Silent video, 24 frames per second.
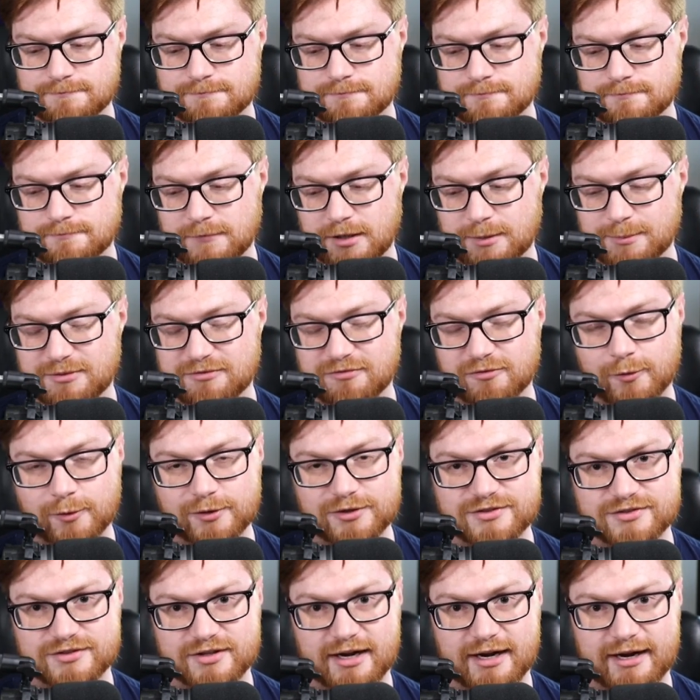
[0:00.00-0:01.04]
maybe
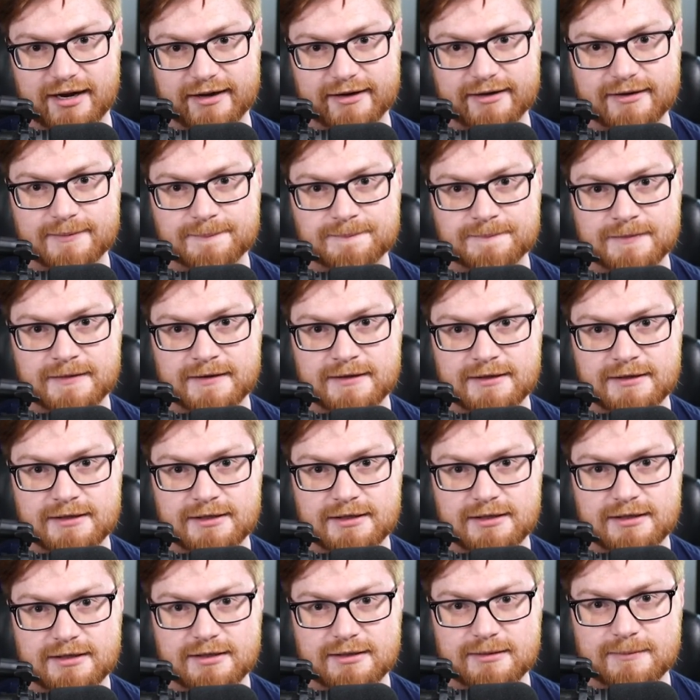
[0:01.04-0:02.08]
voice that,
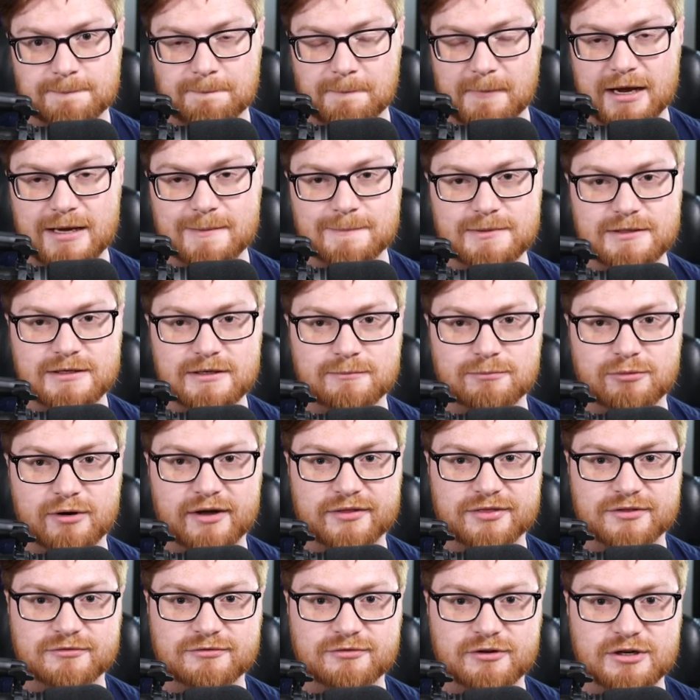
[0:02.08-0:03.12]
might be a
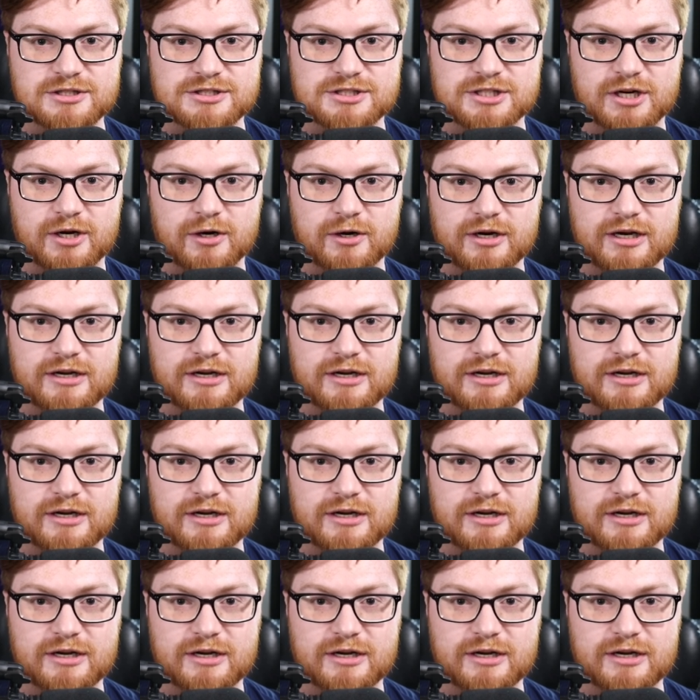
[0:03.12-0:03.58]
breath of fresh air.